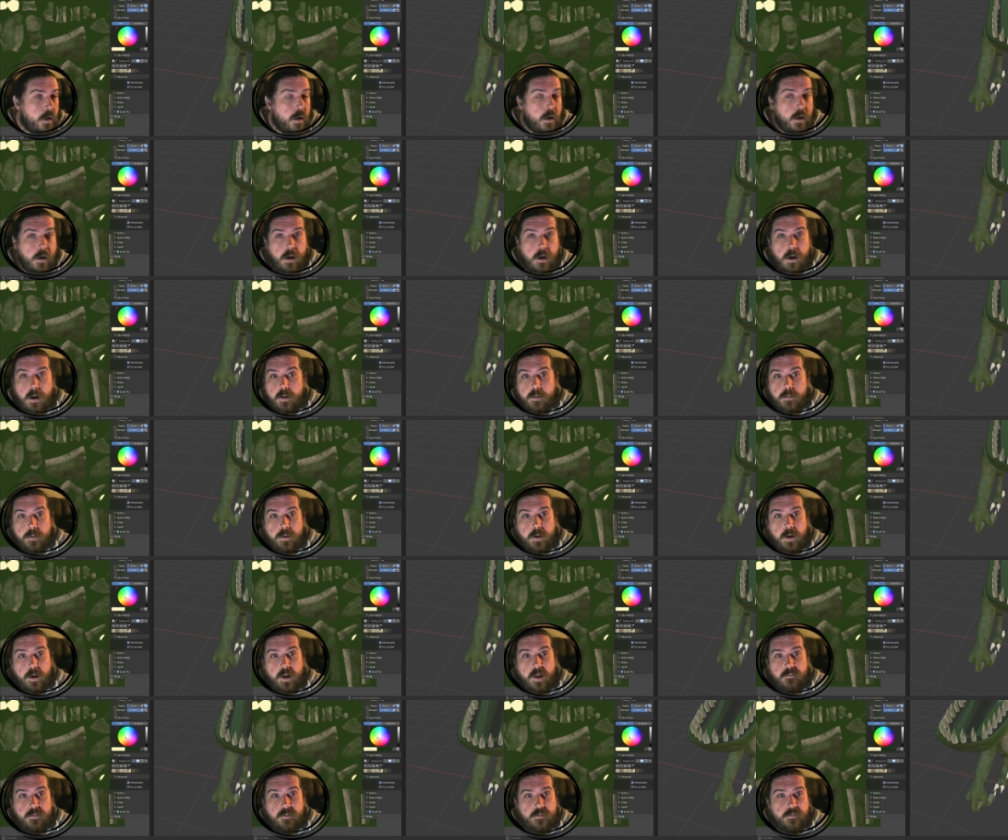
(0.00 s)
Ah, we don't
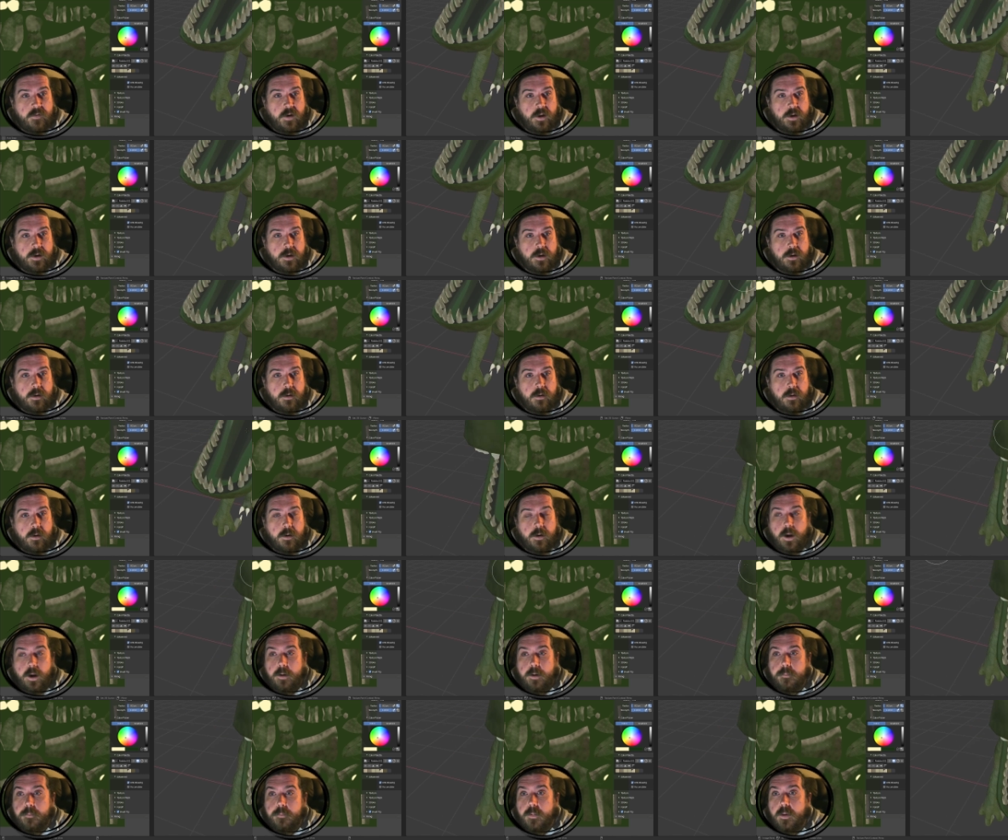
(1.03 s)
have it selected. Okay.
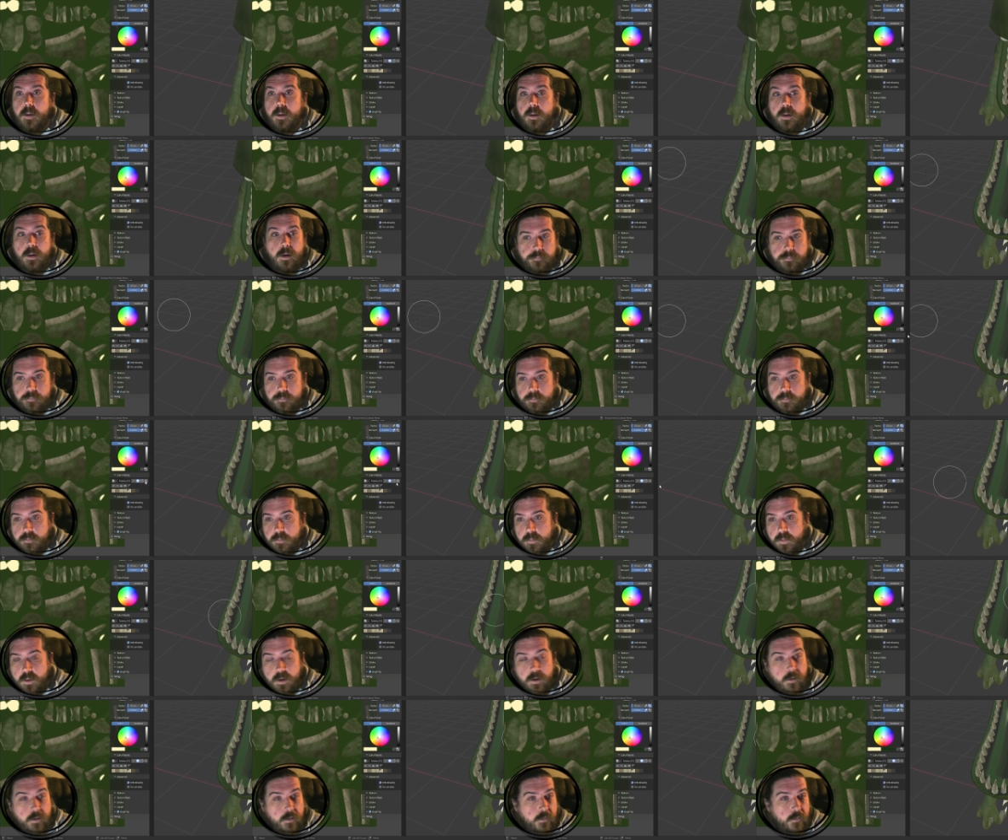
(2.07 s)

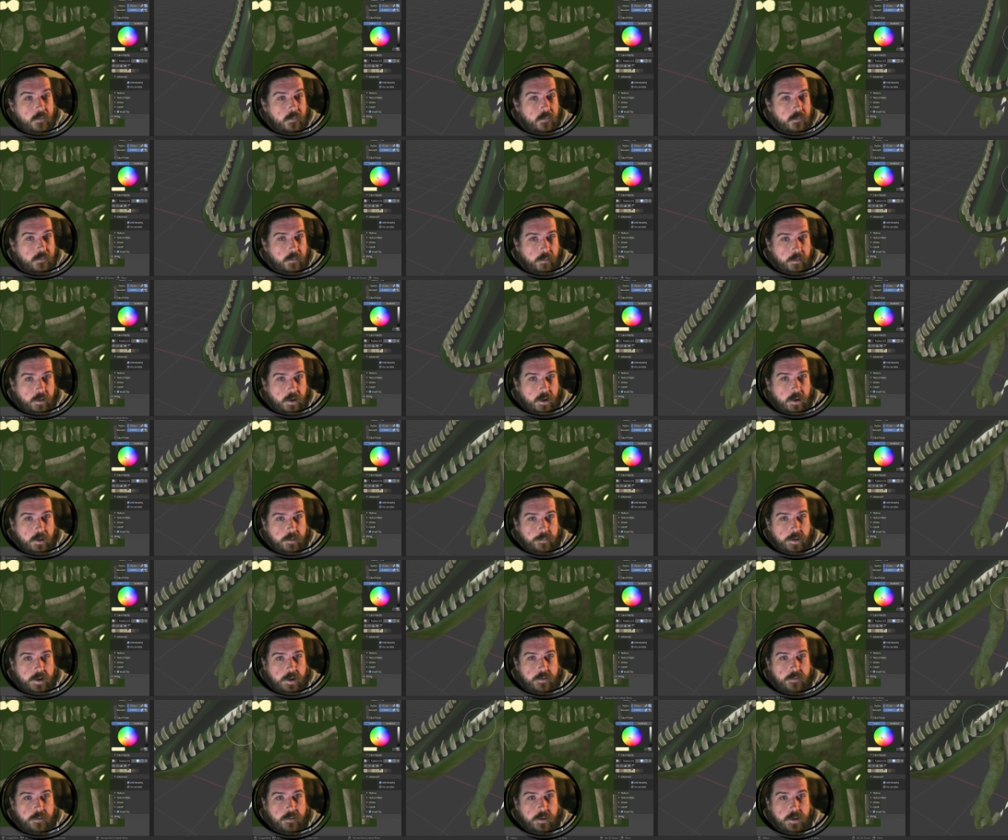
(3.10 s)
So I can't
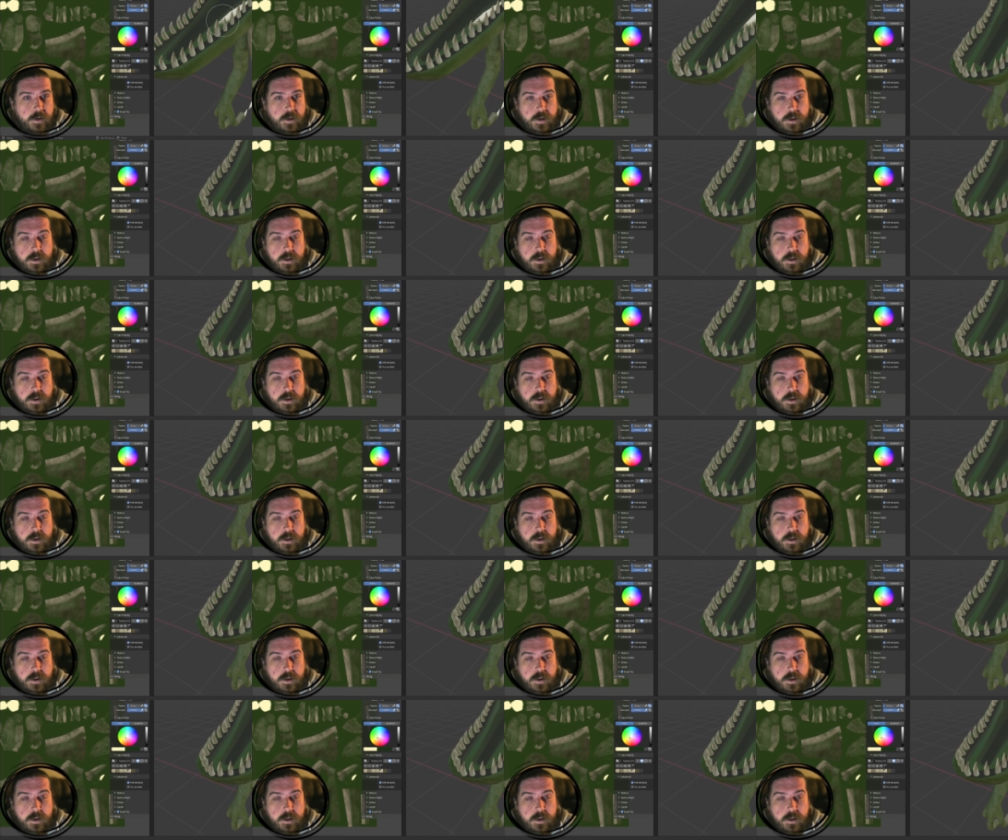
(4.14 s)
paint on it.